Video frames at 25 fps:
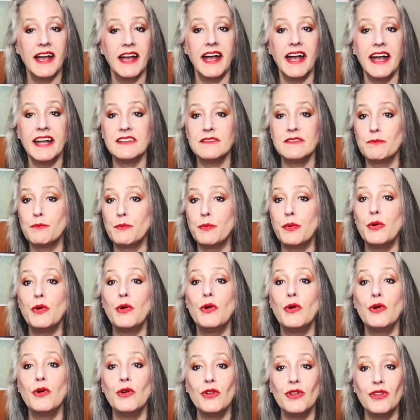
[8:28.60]
and
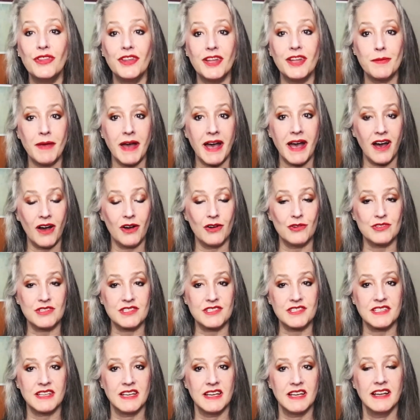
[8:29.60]
pull them
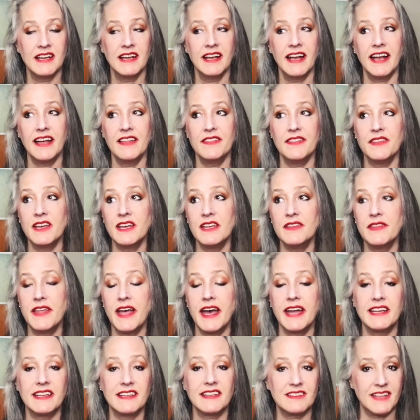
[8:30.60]
out. And then
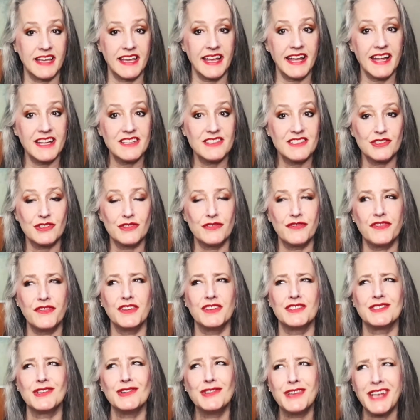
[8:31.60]
that Cancer
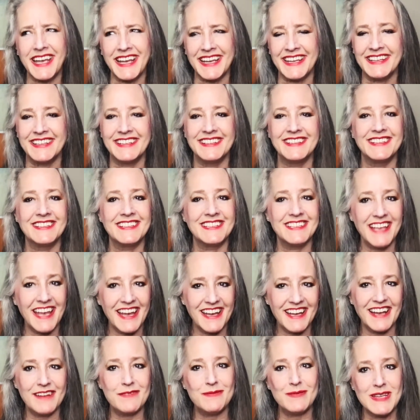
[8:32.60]
feels, okay,
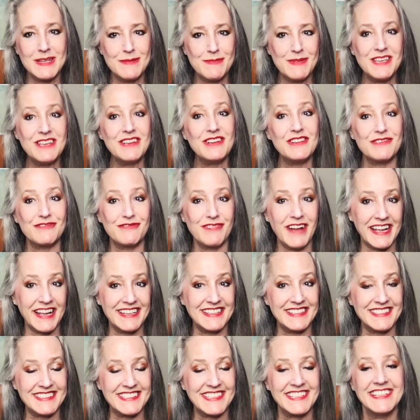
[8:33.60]
yeah, maybe you're
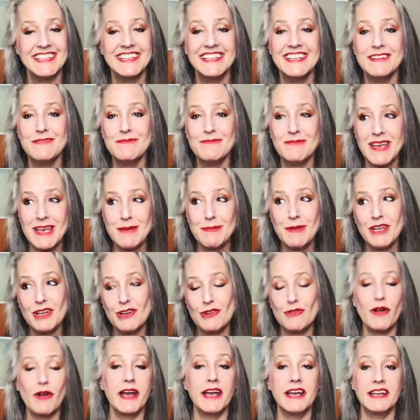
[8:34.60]
right. Maybe
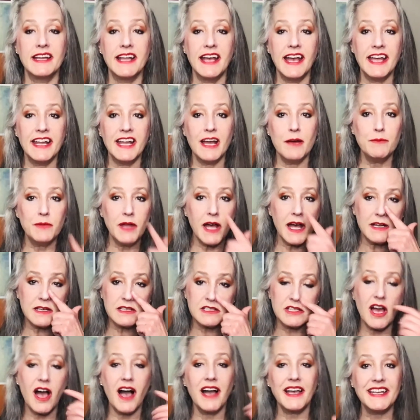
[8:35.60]
you're right. And I'm not
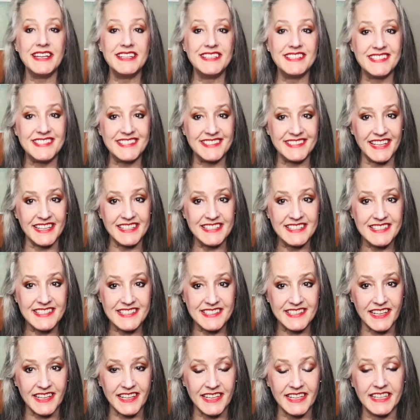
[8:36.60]
talking sun
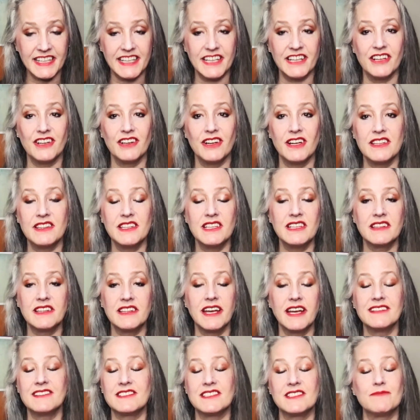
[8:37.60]
sign here. I think
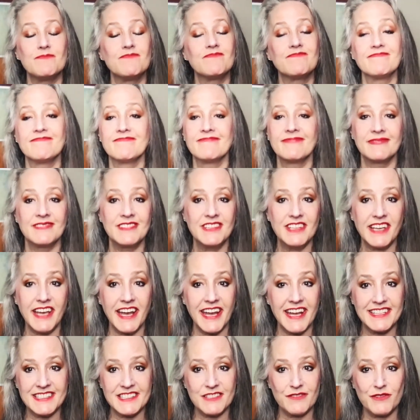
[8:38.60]
that's, you
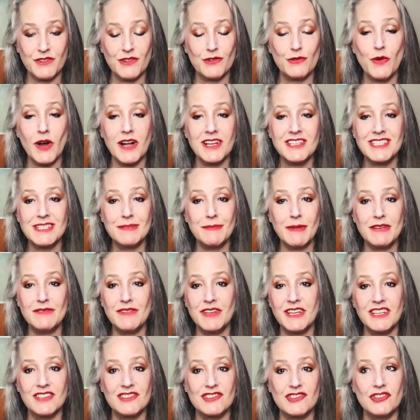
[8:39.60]
guys, if you're watching my
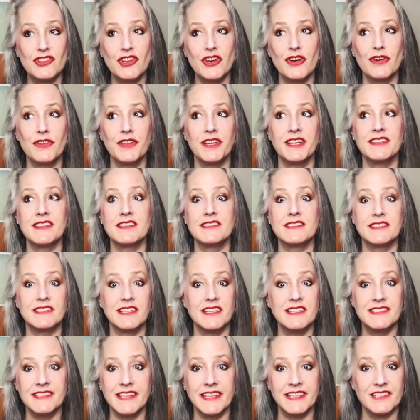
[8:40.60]
videos, you know that the
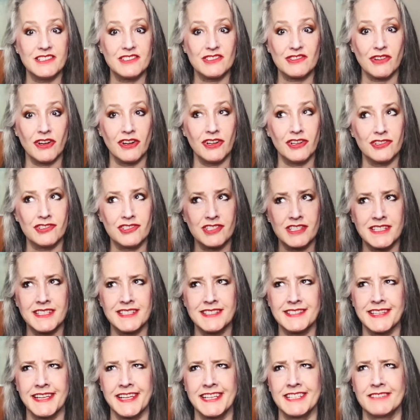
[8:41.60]
sun sign astrology is